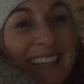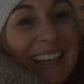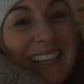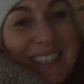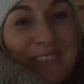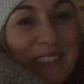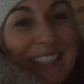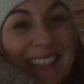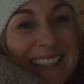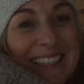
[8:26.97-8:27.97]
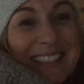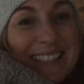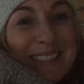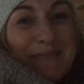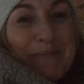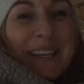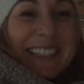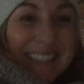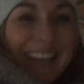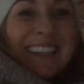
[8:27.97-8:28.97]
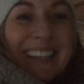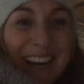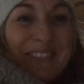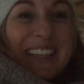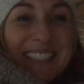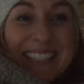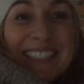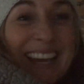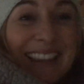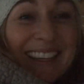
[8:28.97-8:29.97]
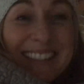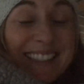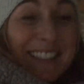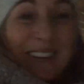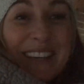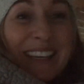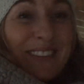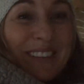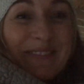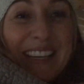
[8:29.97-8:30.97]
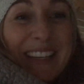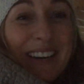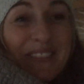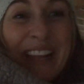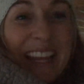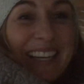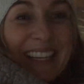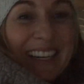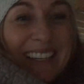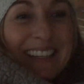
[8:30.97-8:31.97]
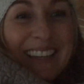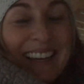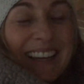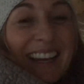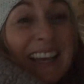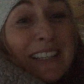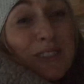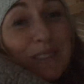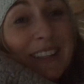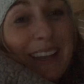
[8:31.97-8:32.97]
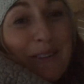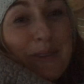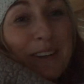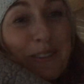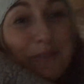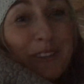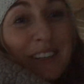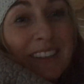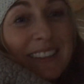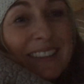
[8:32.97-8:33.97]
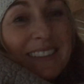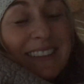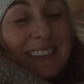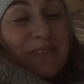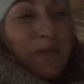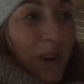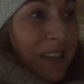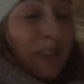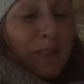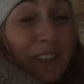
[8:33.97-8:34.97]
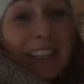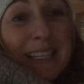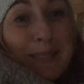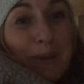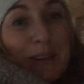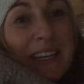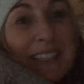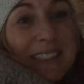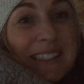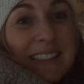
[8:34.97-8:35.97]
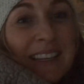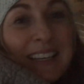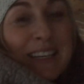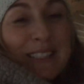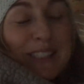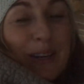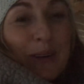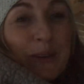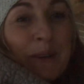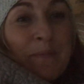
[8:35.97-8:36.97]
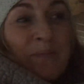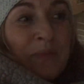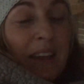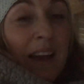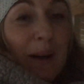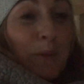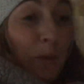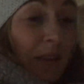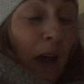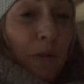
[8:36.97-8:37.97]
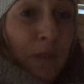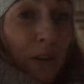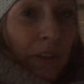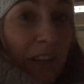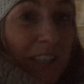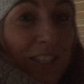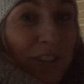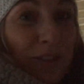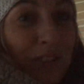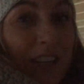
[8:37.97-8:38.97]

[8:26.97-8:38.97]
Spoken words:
it is what it is, but it's all coming together. So even me complaining, it's really a wonderful, wonderful experience. So without further ado,